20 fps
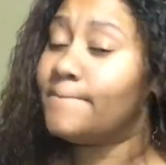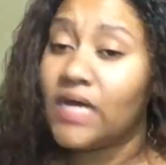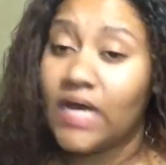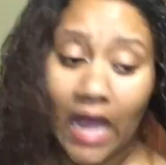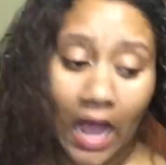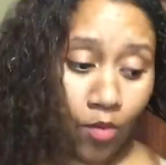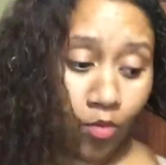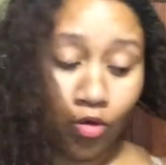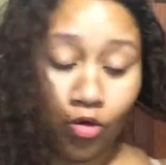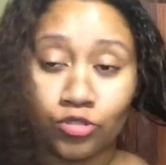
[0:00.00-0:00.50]

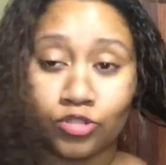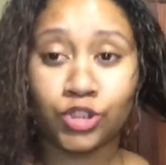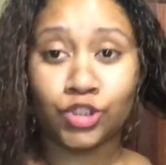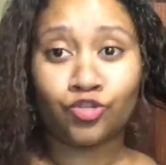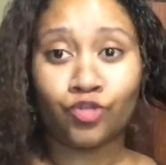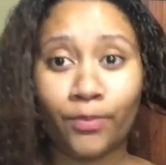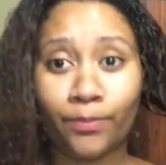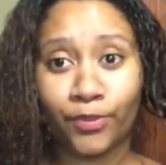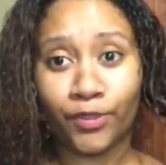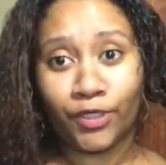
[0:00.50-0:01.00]
but I want
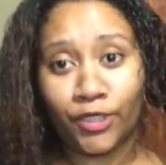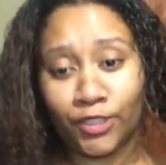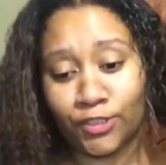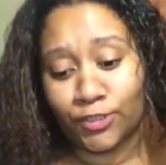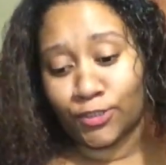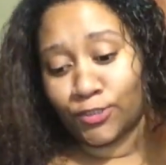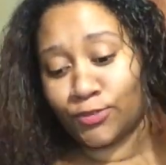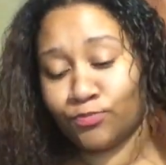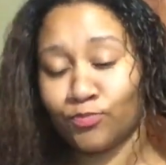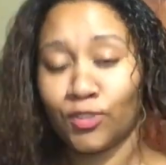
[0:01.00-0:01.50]
stripper
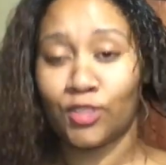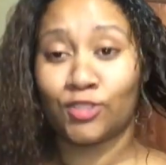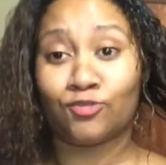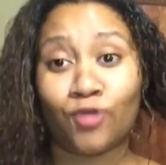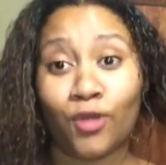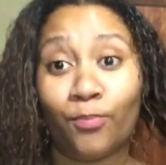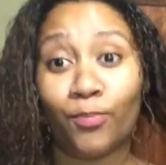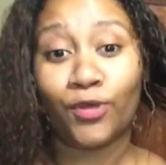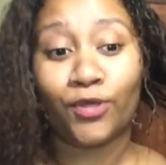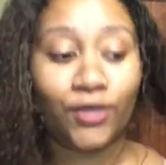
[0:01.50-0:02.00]
inches,
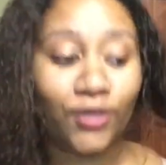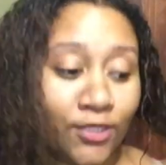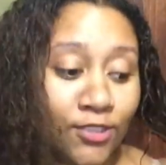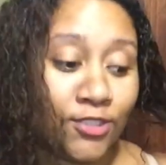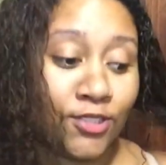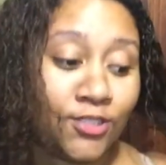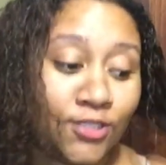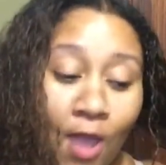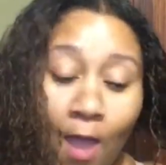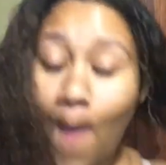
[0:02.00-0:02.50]
stripper
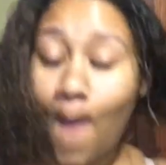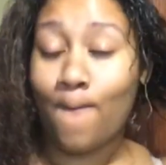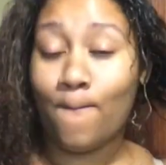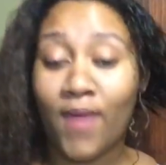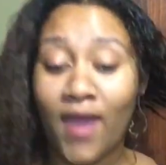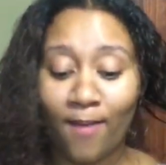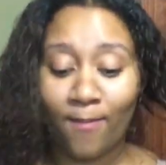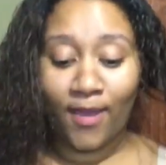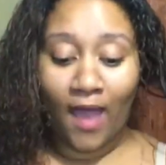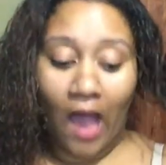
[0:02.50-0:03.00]
inches.
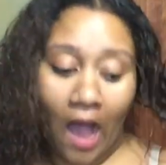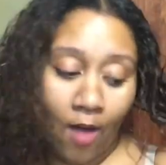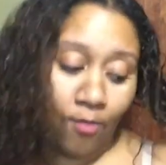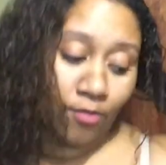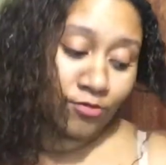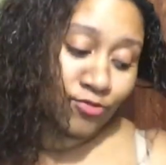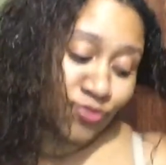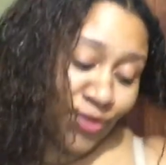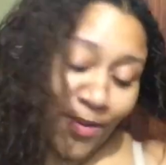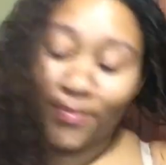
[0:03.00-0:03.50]
Baby,
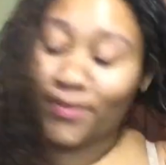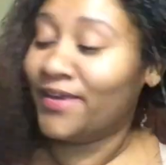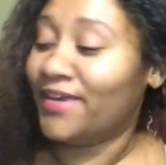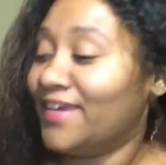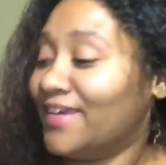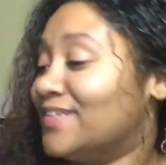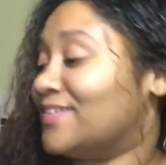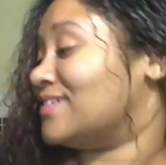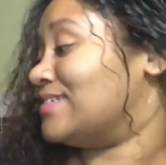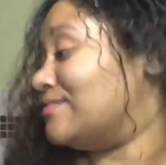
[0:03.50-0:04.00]
I want
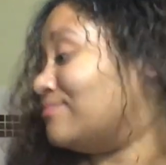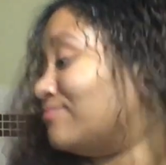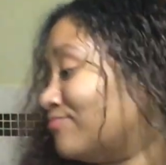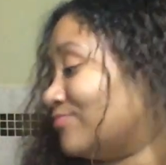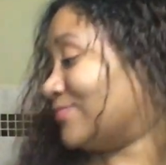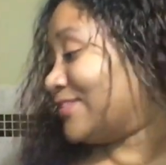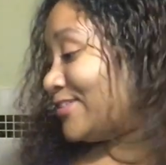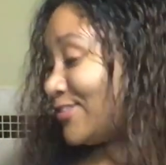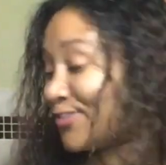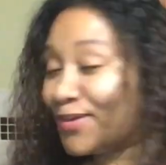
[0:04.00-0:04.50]
stripper inches,
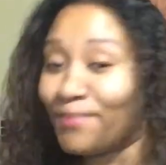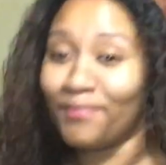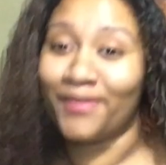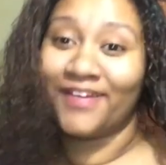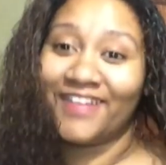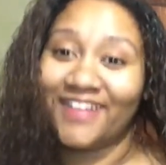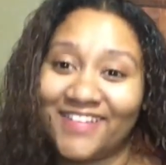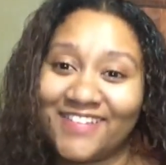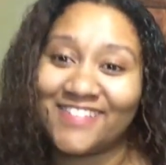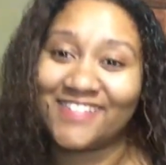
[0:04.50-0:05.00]

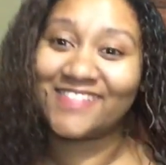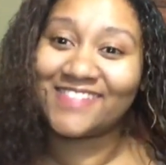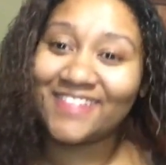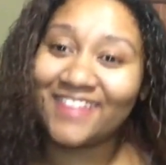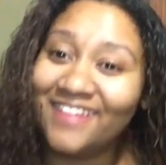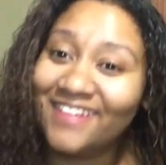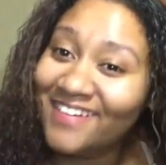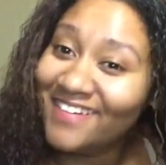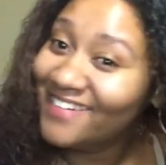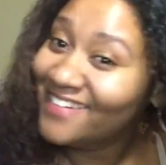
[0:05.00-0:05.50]
stripper inches.
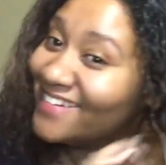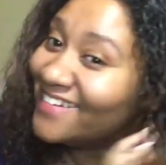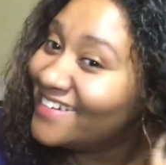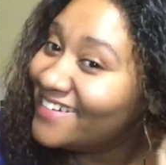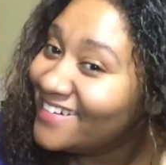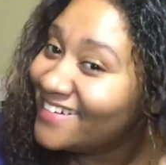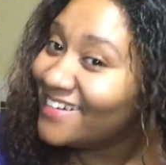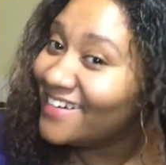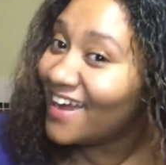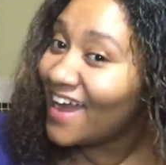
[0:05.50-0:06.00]

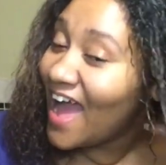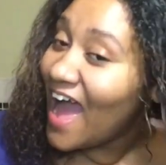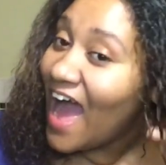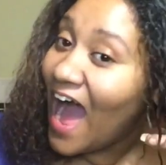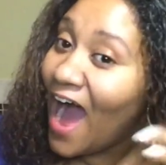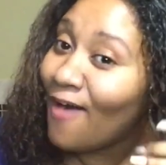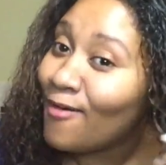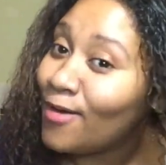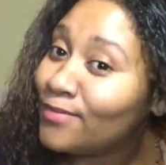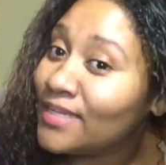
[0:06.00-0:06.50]

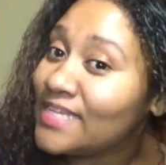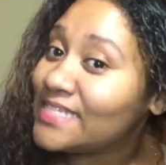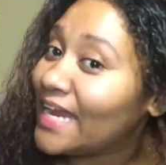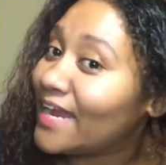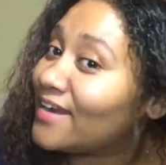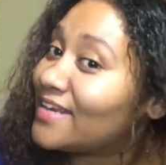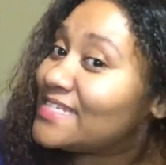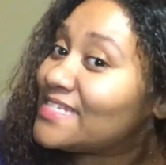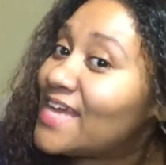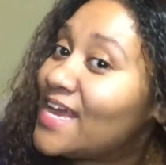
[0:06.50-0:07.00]
I want this
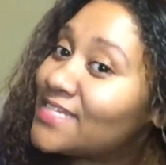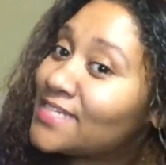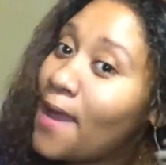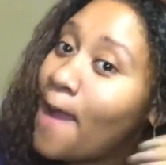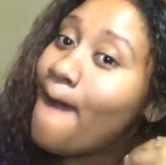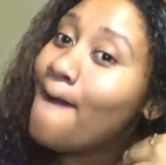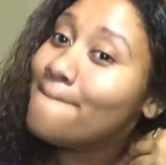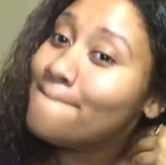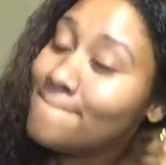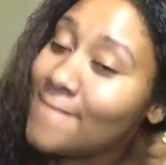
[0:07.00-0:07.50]
hair to touch
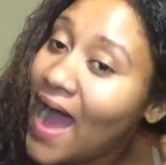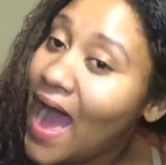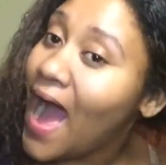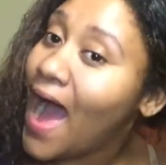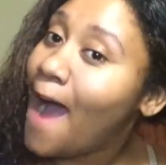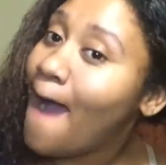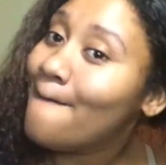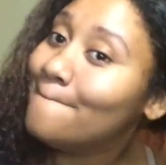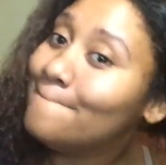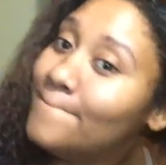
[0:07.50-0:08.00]

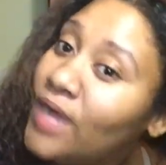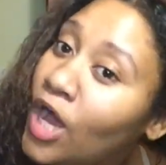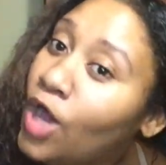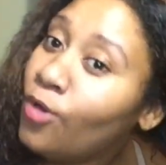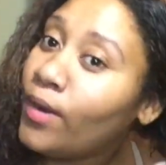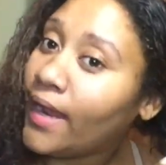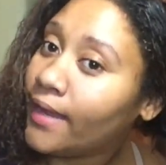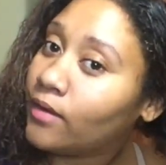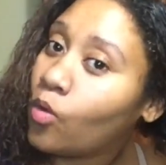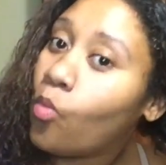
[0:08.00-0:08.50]
my
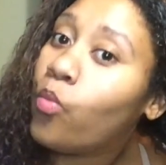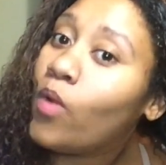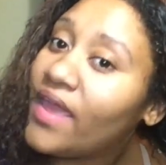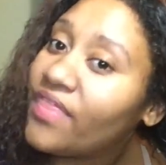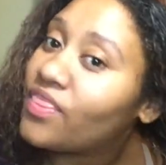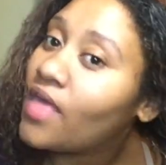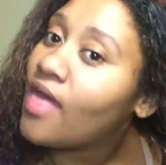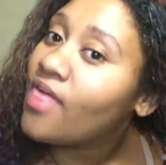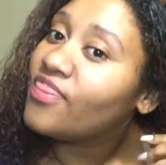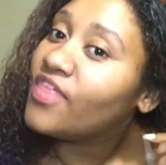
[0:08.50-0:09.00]
booty
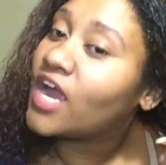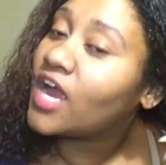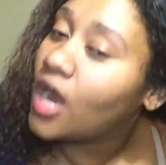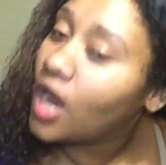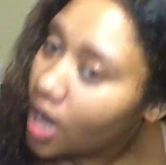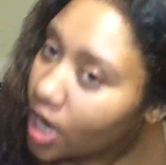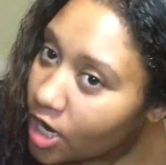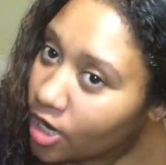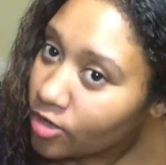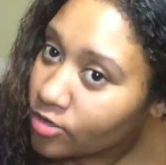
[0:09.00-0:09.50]
with the
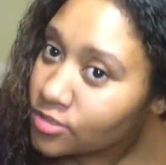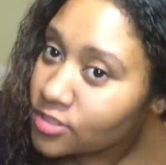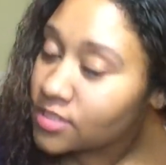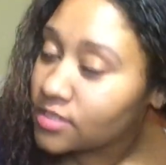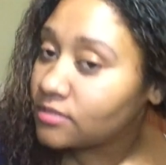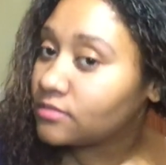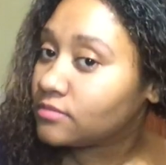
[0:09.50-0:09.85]
curls.